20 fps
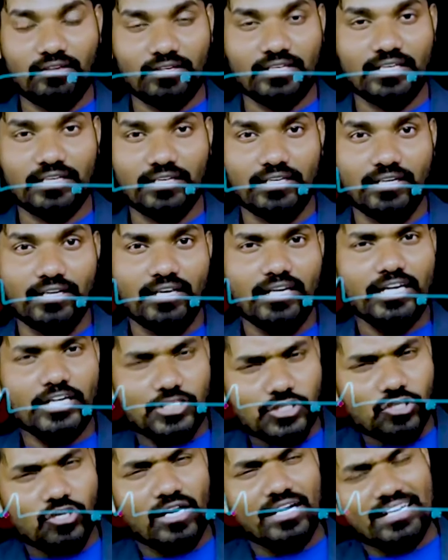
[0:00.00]
okay?
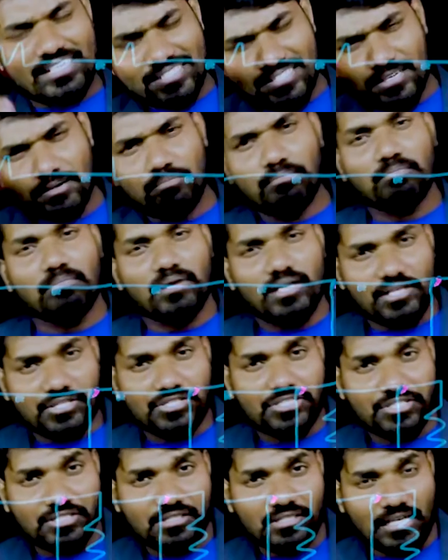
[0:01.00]
It should not disturb
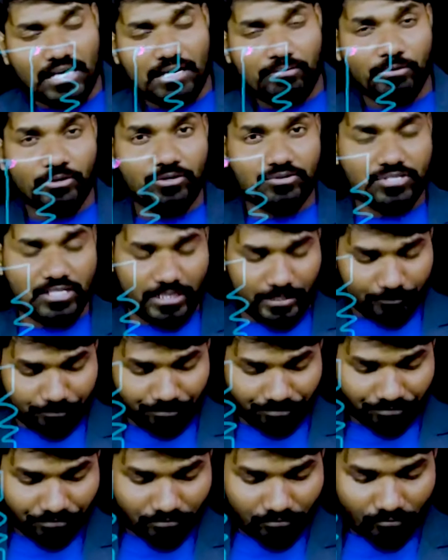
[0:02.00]
much, I mean to say,
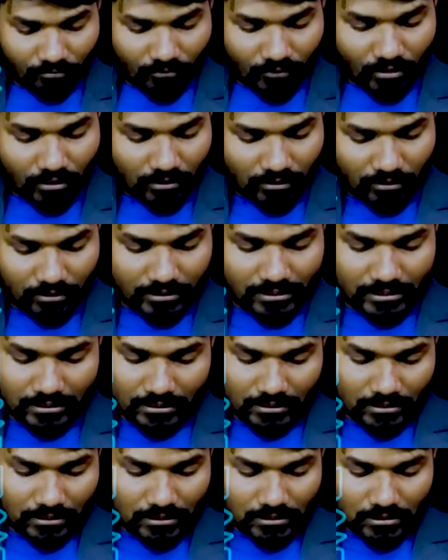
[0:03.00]
okay?
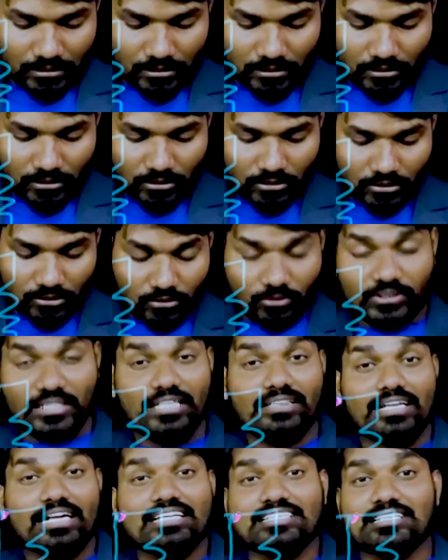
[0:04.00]
So
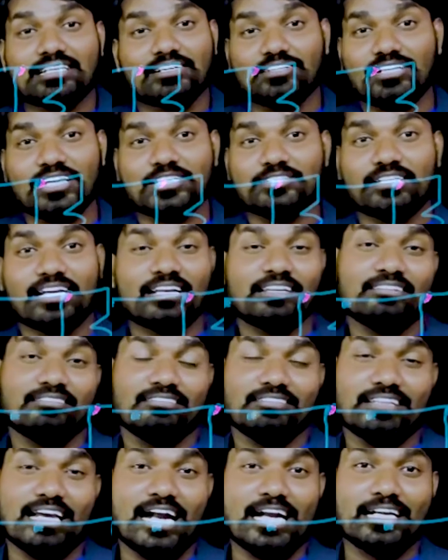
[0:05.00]
then that
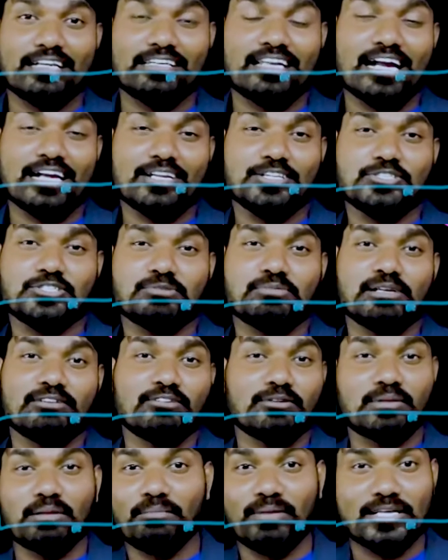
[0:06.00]
instrument
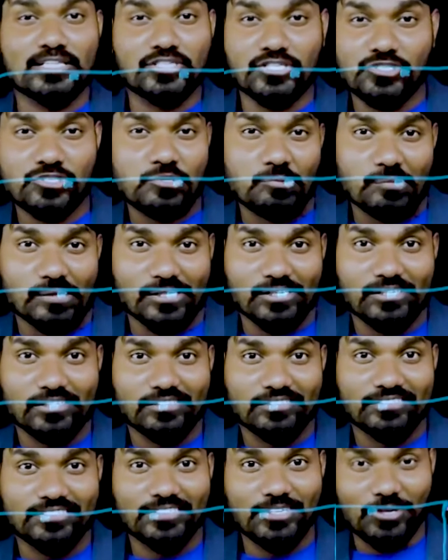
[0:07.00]
will be the best instrument.
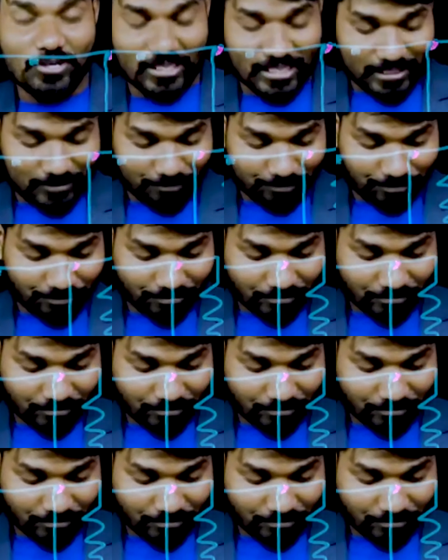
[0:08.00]
Okay,